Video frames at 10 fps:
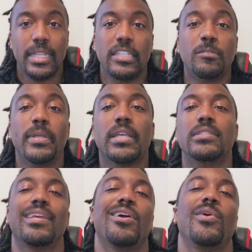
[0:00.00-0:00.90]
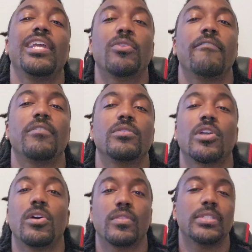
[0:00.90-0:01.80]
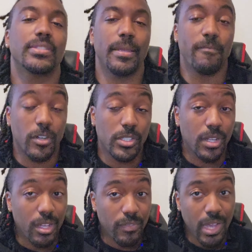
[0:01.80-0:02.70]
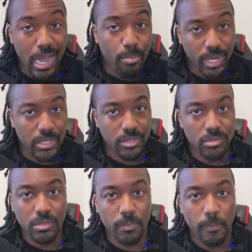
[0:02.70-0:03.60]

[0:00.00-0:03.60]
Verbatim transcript: This is because now all Android phones are on the same version of the operating system.